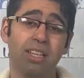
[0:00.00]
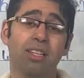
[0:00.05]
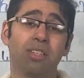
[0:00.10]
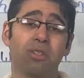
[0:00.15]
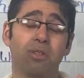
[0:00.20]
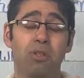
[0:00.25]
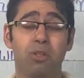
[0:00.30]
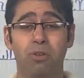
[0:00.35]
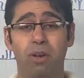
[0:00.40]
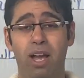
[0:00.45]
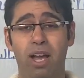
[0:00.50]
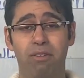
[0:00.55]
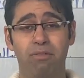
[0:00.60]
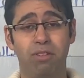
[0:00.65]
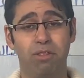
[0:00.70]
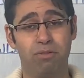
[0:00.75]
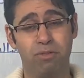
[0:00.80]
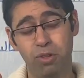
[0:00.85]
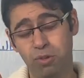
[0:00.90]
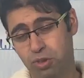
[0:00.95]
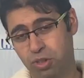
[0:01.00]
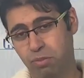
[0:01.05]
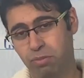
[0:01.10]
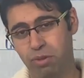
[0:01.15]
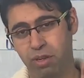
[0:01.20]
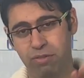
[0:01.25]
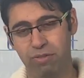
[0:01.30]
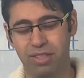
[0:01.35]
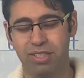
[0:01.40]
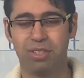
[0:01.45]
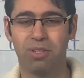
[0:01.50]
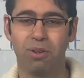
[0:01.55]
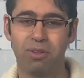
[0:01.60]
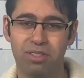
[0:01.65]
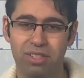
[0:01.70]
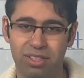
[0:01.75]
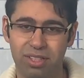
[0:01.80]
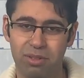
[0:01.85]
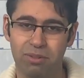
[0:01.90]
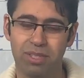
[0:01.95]
So you have the future perfect
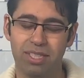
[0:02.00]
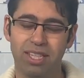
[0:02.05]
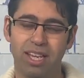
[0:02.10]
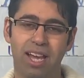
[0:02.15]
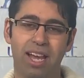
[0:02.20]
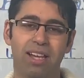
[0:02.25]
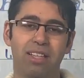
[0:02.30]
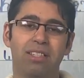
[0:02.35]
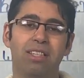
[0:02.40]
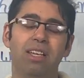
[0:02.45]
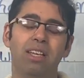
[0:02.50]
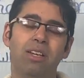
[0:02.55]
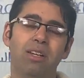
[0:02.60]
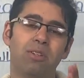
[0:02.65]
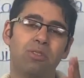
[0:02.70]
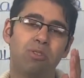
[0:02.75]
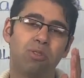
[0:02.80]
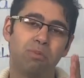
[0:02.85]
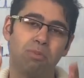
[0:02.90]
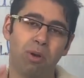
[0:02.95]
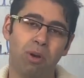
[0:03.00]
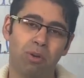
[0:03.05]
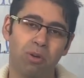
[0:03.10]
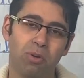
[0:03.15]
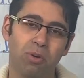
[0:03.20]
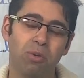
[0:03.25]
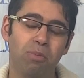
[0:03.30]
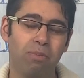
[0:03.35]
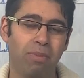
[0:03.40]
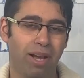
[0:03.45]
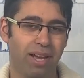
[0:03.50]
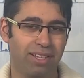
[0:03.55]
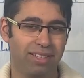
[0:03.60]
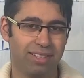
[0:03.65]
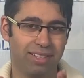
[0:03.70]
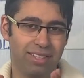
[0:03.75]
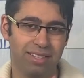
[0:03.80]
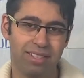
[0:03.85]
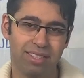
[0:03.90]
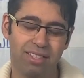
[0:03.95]
continuous as tomorrow by
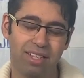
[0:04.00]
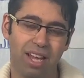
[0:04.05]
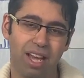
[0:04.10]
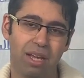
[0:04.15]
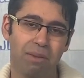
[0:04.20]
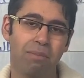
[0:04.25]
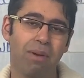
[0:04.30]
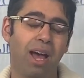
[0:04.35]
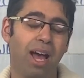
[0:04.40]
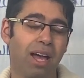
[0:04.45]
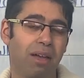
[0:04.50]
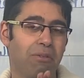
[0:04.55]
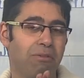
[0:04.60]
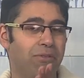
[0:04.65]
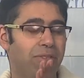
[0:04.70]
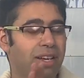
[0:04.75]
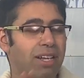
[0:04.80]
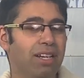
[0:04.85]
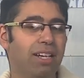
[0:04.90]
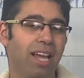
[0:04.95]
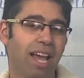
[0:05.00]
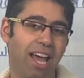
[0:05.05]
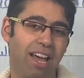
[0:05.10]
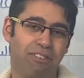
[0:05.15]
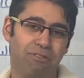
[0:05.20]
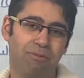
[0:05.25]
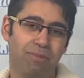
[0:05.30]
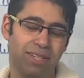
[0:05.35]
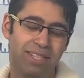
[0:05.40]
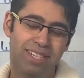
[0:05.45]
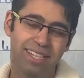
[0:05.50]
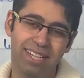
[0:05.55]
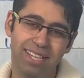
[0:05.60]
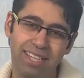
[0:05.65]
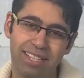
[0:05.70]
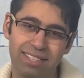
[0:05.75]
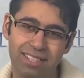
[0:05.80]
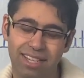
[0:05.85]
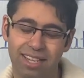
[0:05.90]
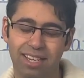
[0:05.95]
this time I will have been
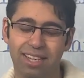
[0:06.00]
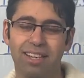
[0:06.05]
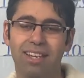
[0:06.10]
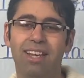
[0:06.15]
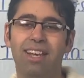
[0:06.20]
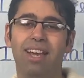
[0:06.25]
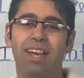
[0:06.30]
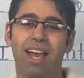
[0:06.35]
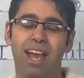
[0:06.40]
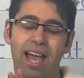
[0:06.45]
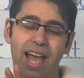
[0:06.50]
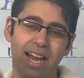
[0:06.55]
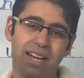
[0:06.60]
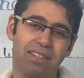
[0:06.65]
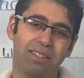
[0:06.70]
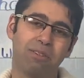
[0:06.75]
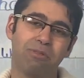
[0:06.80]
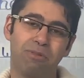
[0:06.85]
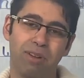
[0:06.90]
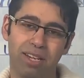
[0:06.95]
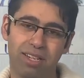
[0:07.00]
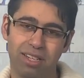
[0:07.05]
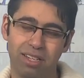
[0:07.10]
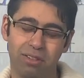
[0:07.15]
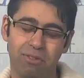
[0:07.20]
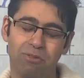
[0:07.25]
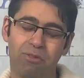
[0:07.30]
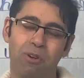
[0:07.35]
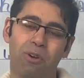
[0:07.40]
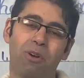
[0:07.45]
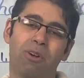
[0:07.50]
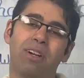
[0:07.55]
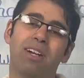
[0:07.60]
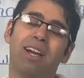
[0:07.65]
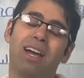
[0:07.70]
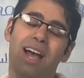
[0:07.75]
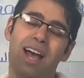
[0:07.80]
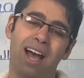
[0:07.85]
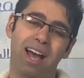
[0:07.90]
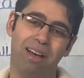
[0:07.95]
eating at the wedding for
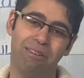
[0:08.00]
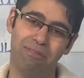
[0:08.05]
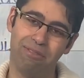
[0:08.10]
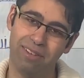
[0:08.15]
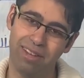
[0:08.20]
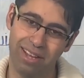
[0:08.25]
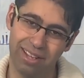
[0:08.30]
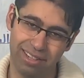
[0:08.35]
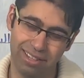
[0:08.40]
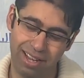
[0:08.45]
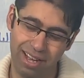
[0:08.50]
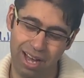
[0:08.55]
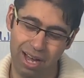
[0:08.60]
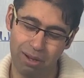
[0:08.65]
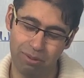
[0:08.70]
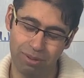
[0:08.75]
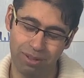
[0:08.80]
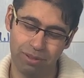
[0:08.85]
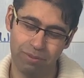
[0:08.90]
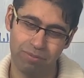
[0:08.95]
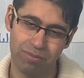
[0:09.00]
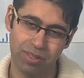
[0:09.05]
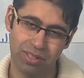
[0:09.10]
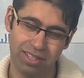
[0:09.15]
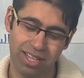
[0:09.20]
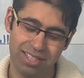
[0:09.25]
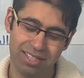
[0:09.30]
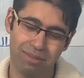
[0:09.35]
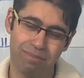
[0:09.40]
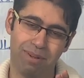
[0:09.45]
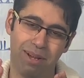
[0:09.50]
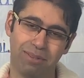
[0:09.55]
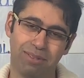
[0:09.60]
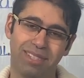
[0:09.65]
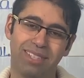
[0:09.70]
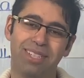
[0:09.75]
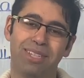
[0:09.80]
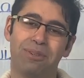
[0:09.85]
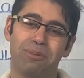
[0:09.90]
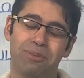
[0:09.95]
half an hour. So that's about
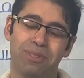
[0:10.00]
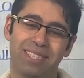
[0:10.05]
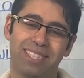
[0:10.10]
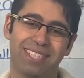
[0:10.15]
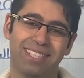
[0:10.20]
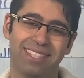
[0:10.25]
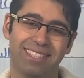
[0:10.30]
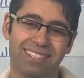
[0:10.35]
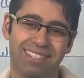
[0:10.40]
the use.